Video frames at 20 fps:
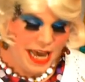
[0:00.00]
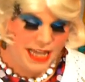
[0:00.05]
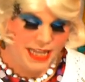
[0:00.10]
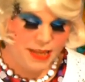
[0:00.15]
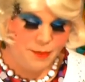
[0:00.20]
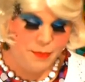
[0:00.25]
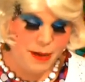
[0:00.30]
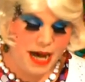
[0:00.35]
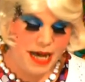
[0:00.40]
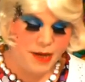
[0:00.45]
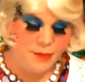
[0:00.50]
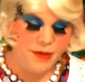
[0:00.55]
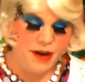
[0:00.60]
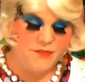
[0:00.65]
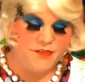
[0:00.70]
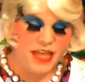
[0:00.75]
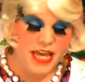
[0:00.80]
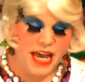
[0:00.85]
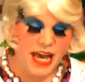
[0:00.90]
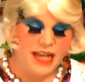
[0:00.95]
in the bottom
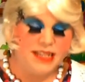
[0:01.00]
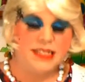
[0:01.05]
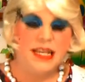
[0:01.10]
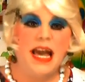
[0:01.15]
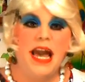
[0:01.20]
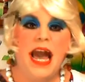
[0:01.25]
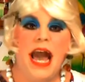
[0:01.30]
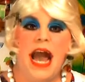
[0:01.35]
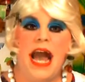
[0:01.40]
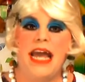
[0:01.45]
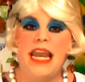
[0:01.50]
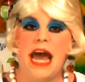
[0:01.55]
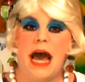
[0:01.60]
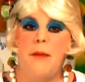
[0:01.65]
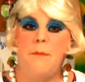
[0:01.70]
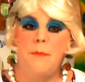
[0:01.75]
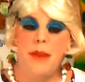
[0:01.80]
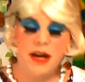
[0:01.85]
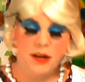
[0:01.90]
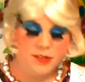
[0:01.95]
of this, and
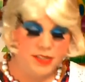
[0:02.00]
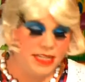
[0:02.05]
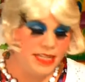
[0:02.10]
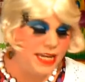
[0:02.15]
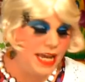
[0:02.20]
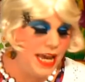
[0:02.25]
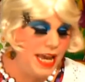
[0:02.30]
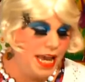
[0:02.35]
I melted